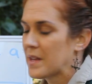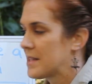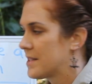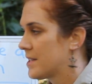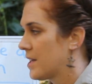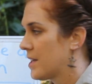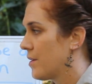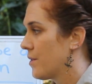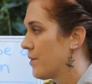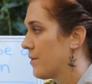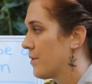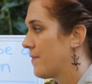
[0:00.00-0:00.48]

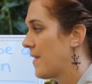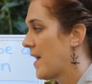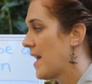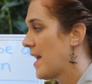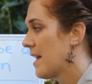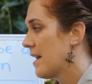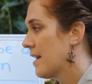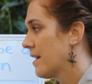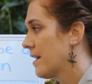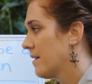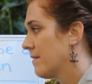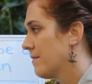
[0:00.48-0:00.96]
So
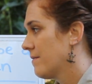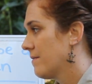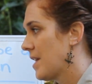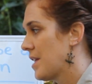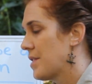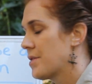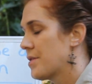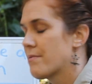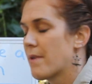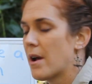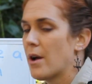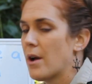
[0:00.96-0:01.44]
they
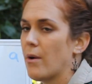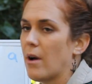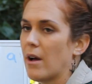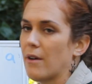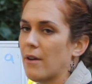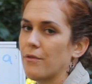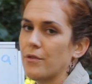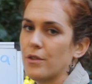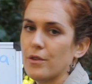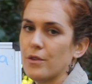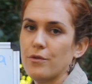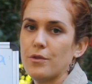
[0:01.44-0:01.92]
throw
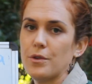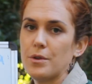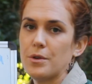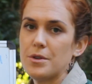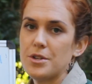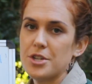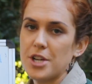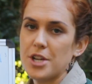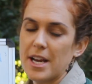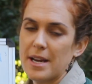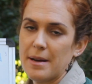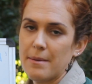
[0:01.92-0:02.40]
off the food
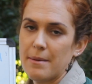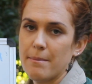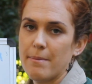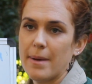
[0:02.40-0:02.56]
chain